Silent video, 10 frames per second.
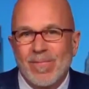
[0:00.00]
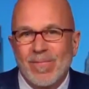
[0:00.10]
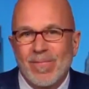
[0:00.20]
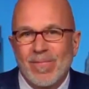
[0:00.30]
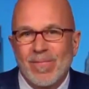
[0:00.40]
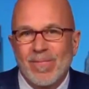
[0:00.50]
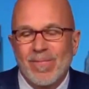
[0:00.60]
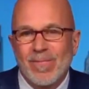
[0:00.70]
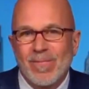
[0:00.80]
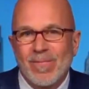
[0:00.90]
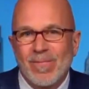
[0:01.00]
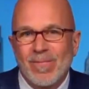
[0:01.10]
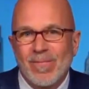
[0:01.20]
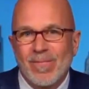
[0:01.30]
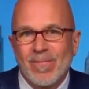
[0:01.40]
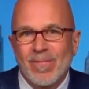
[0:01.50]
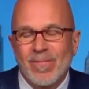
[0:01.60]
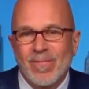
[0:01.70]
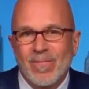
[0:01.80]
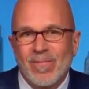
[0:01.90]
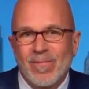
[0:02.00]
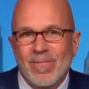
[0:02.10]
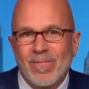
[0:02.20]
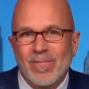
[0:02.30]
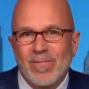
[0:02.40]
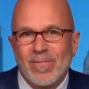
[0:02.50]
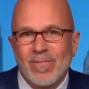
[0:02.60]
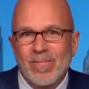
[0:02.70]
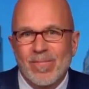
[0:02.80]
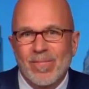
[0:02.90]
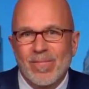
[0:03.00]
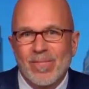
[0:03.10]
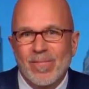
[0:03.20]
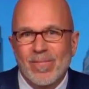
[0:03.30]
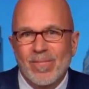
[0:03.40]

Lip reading: This person isn't speaking.